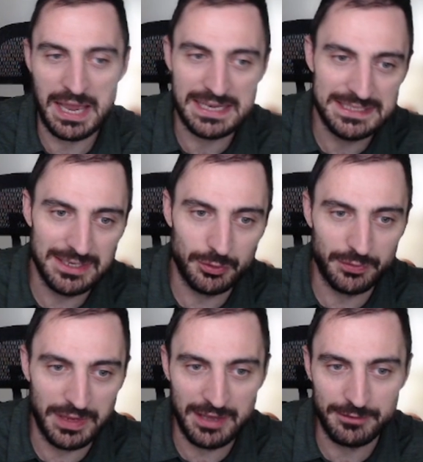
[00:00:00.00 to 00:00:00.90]
idea of
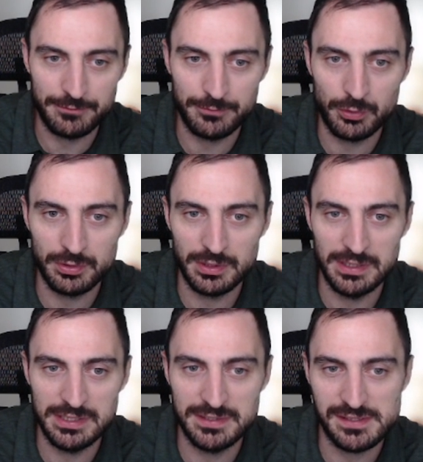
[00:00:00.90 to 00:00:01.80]
f4
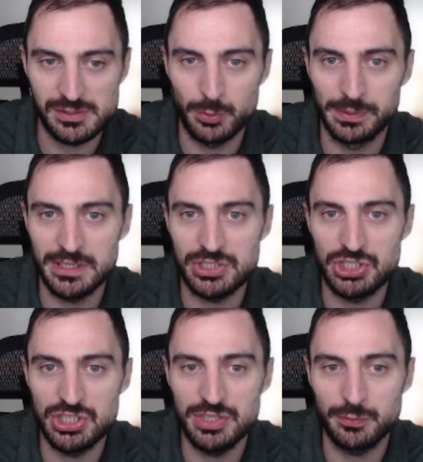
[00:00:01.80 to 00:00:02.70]
is to play
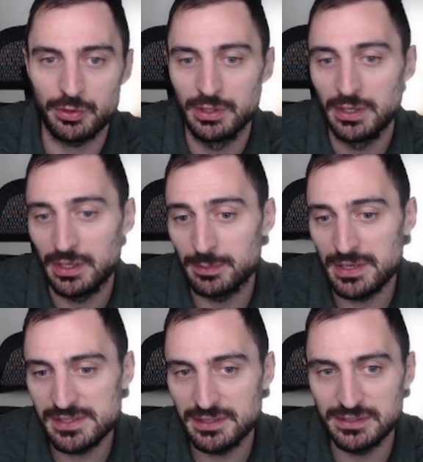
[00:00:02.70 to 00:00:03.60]
g4 and
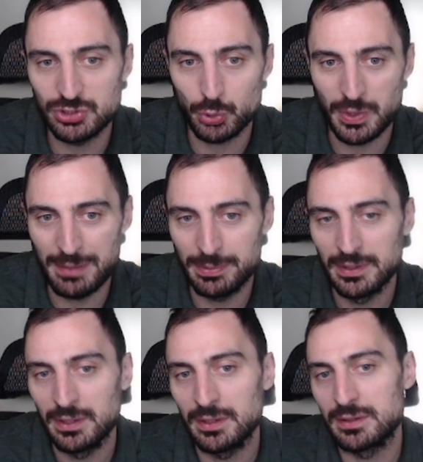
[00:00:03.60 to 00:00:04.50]
basically trap
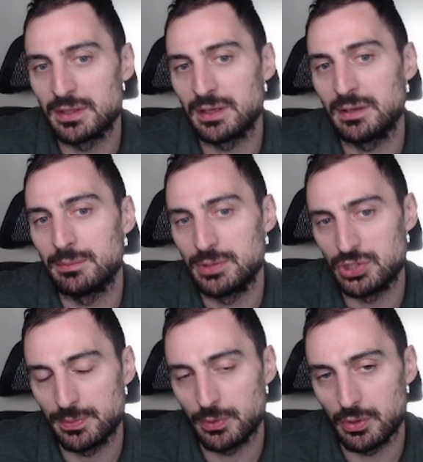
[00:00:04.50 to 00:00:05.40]
the bishop
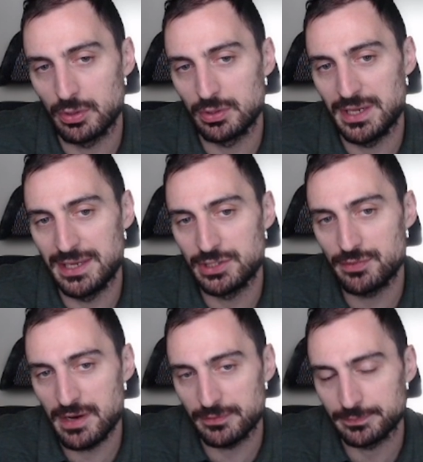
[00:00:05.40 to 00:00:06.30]
on
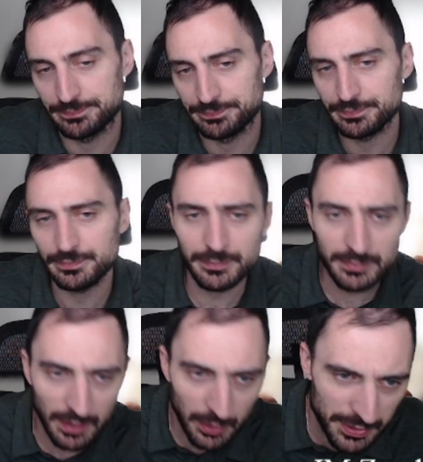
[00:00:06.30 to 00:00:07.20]
h5.
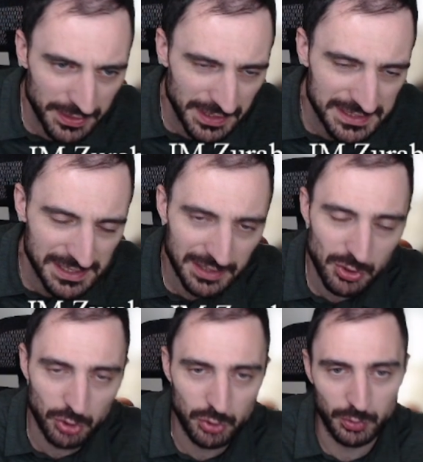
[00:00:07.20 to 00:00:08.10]
However, things are
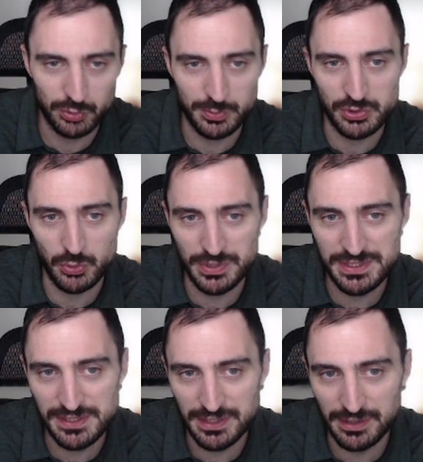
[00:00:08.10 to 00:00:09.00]
not going to be so
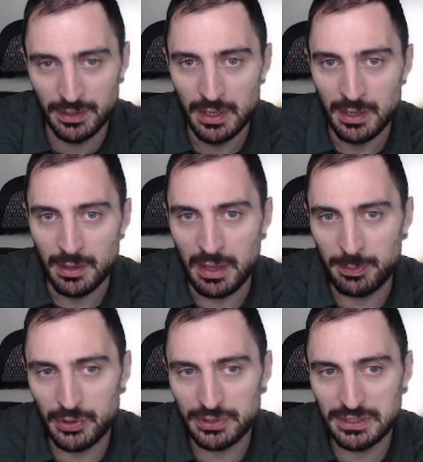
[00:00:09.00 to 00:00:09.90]
easy here.
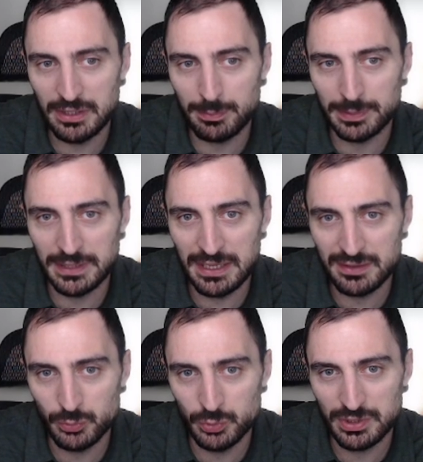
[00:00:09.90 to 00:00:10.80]
Apparently black
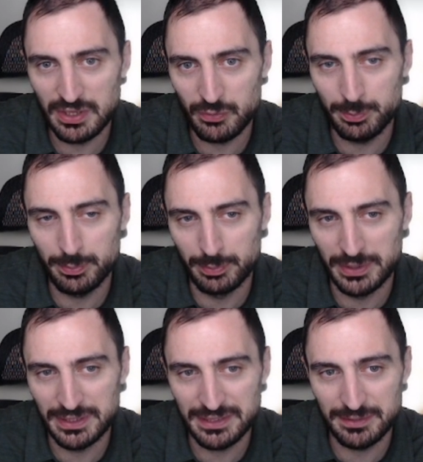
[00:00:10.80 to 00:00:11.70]
would have been
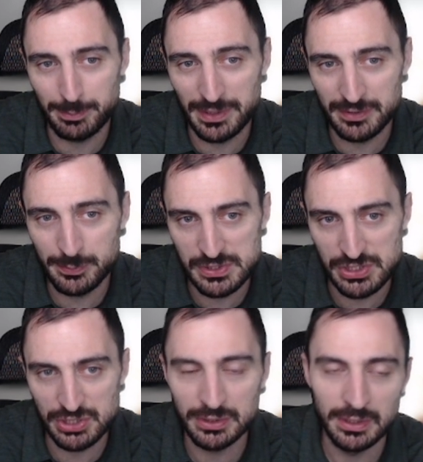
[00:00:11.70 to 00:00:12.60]
getting better
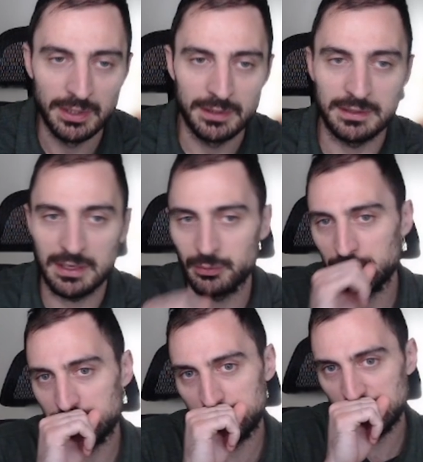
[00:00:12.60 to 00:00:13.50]
position now
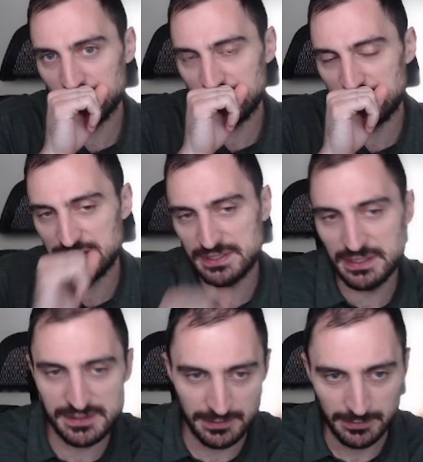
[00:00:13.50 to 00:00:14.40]
with bishop g6,